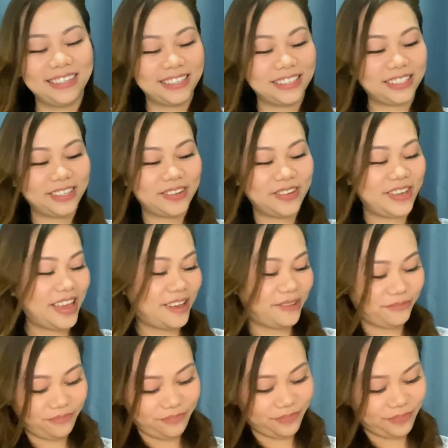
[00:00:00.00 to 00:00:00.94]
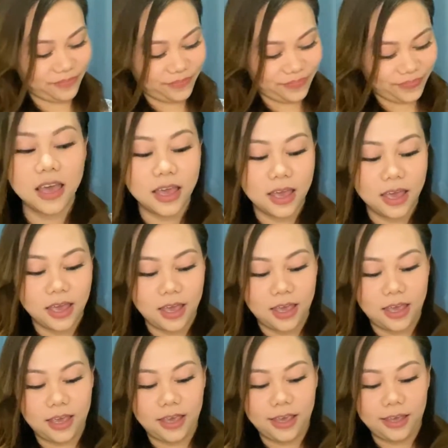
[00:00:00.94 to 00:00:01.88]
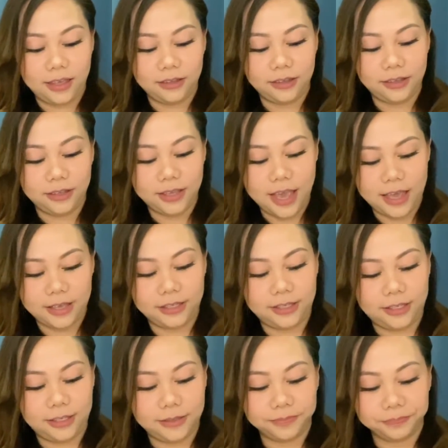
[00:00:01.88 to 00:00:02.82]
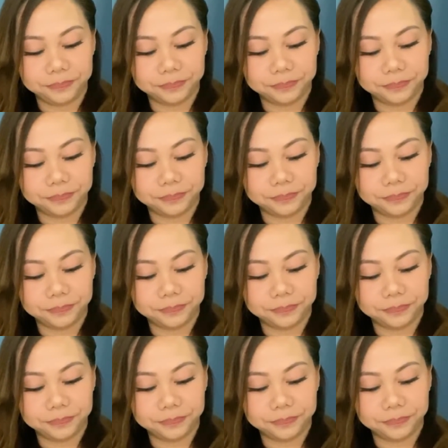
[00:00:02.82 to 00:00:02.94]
So yeah, and yes.